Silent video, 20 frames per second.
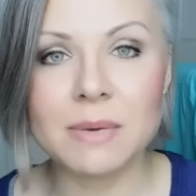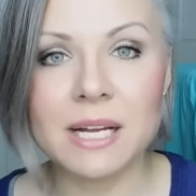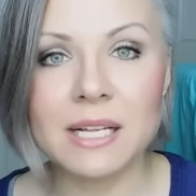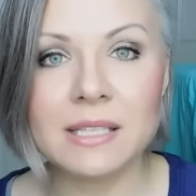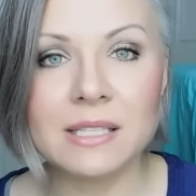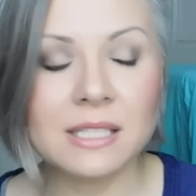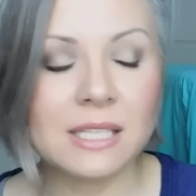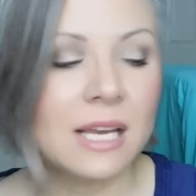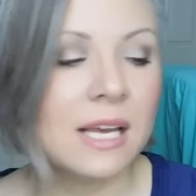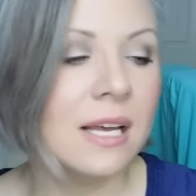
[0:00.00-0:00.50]

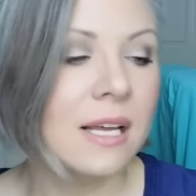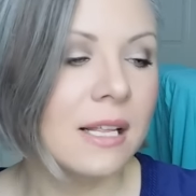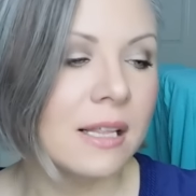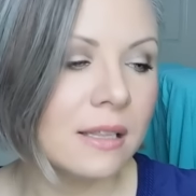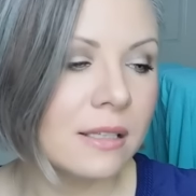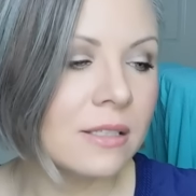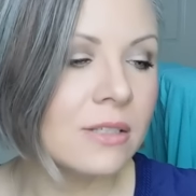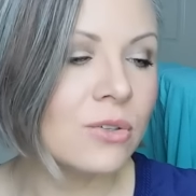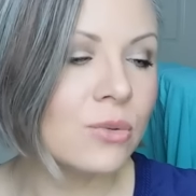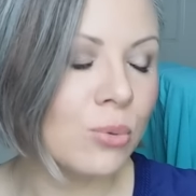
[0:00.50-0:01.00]
months,
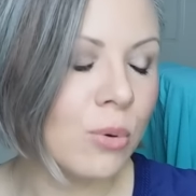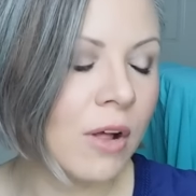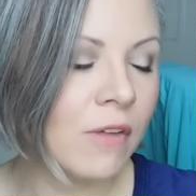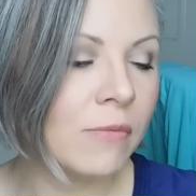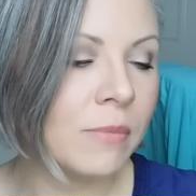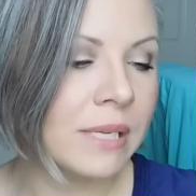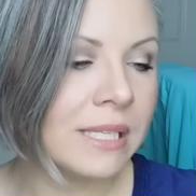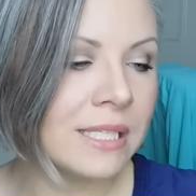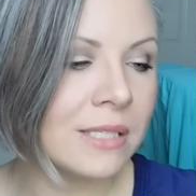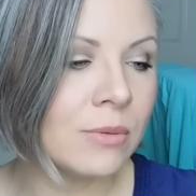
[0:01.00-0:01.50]

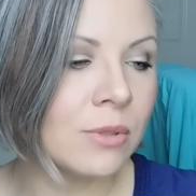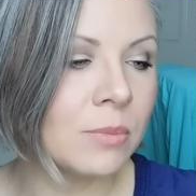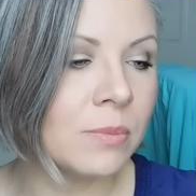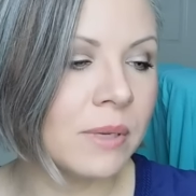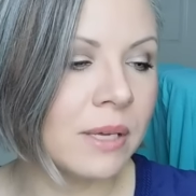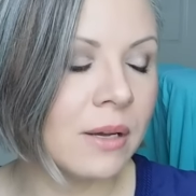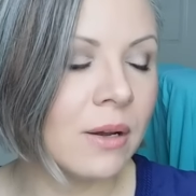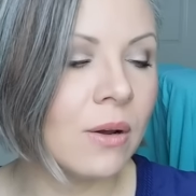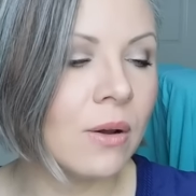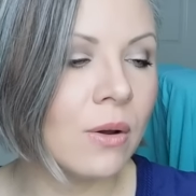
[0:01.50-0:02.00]
12 months would
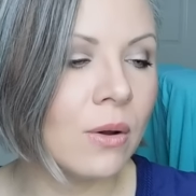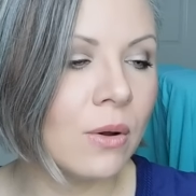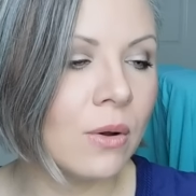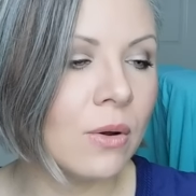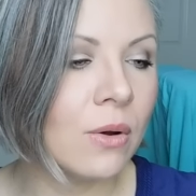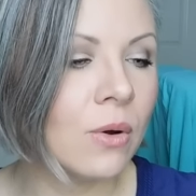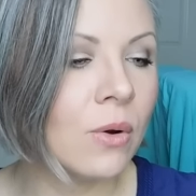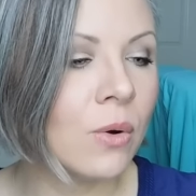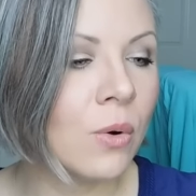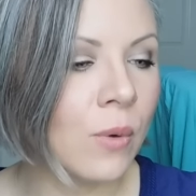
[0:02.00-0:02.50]
be
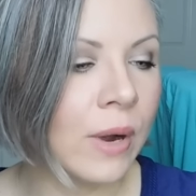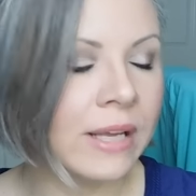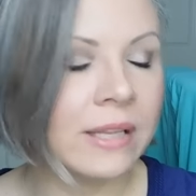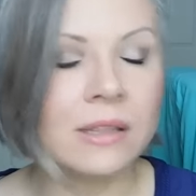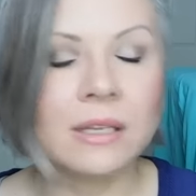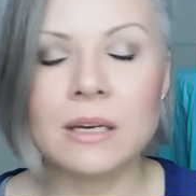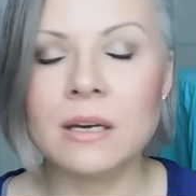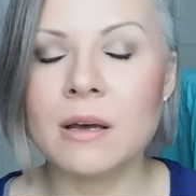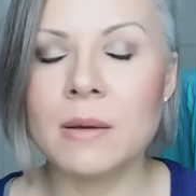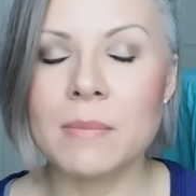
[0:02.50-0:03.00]

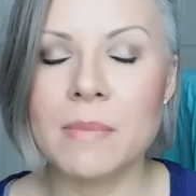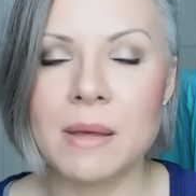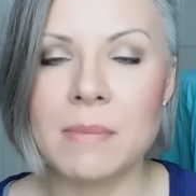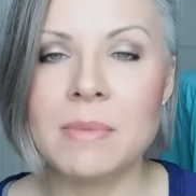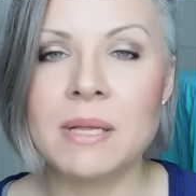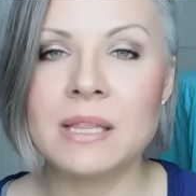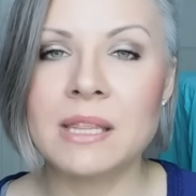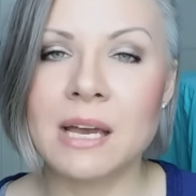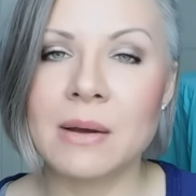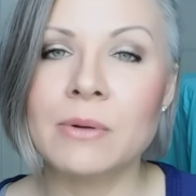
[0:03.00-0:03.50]
quite the
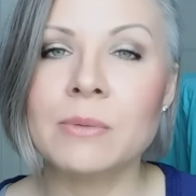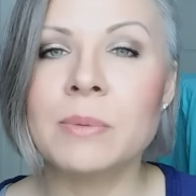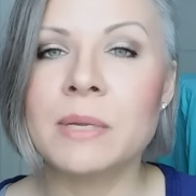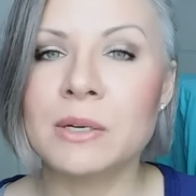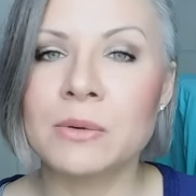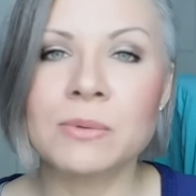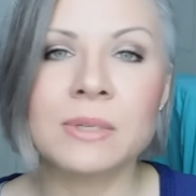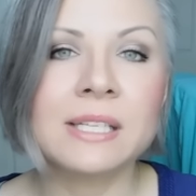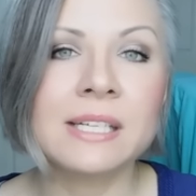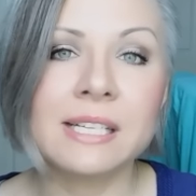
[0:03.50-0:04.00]
commitment. That would be
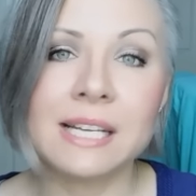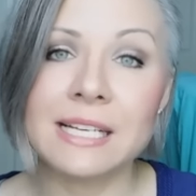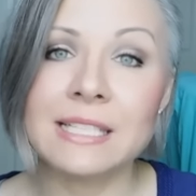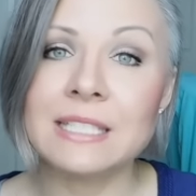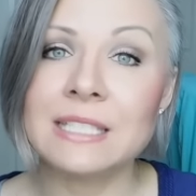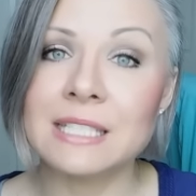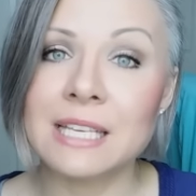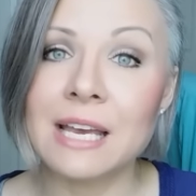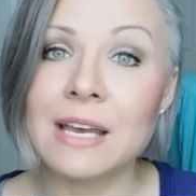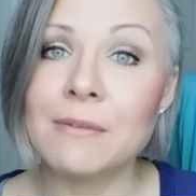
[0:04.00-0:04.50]
a really
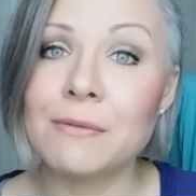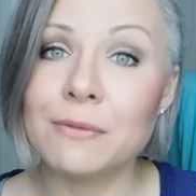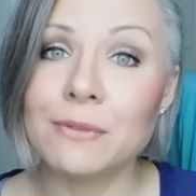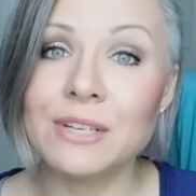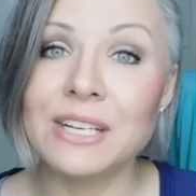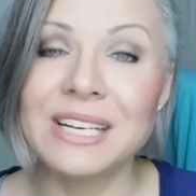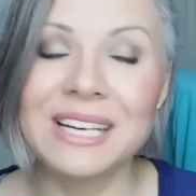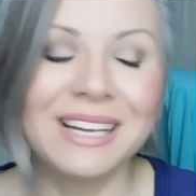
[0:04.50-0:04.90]
nice gift